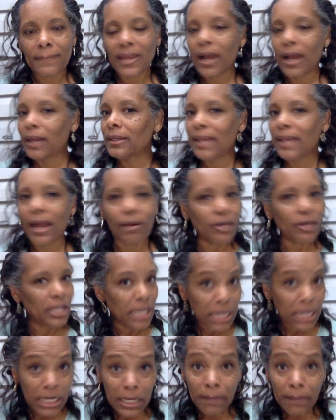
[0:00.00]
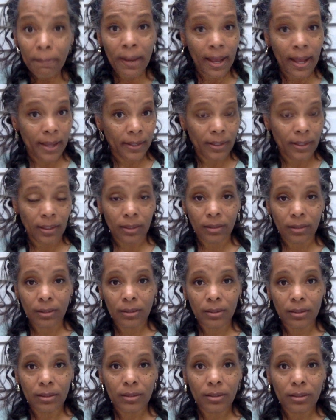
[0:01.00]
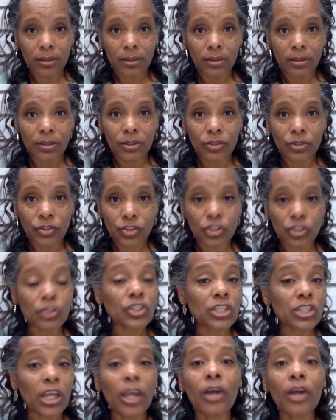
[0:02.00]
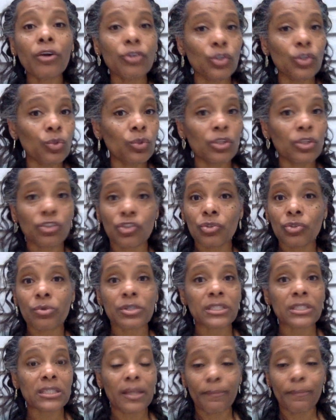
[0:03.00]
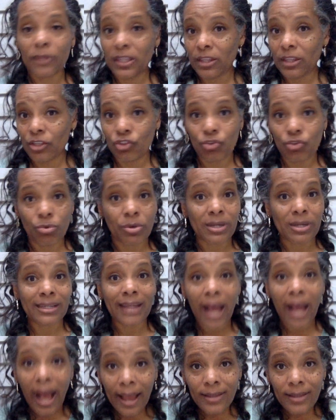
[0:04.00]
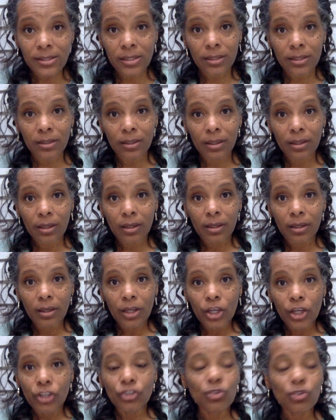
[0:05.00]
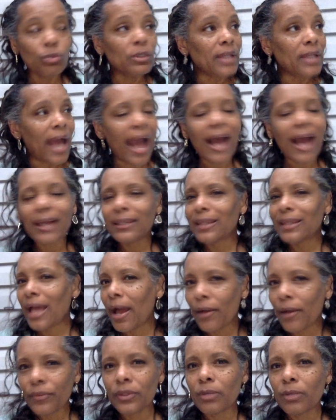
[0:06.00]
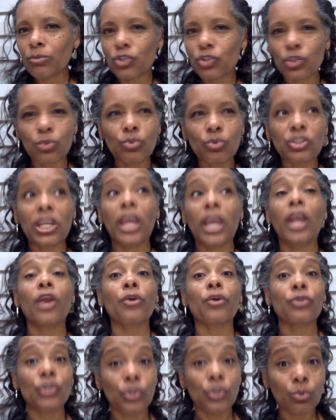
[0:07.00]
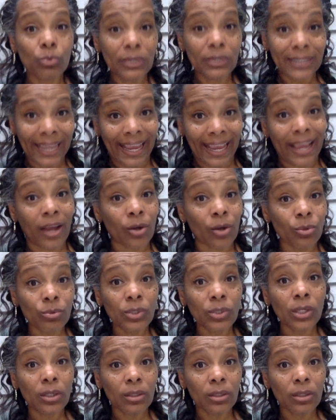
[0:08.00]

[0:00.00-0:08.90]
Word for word: allow anybody to tell you that you are something that you are not. Do not allow them to tear you down,